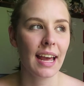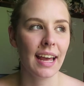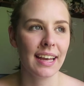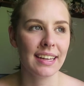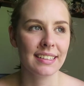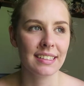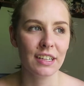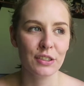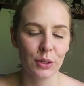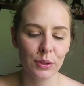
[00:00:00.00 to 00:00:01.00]
And
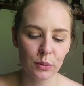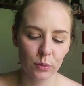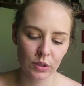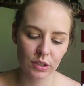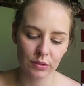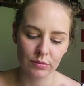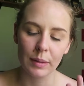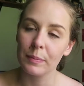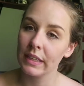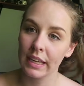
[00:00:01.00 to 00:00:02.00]
I don't want to
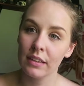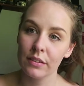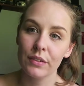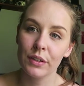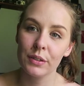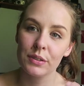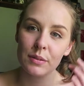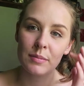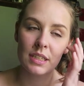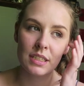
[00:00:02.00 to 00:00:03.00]
replicate the photo
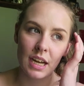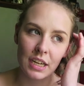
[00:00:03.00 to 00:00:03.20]
so much.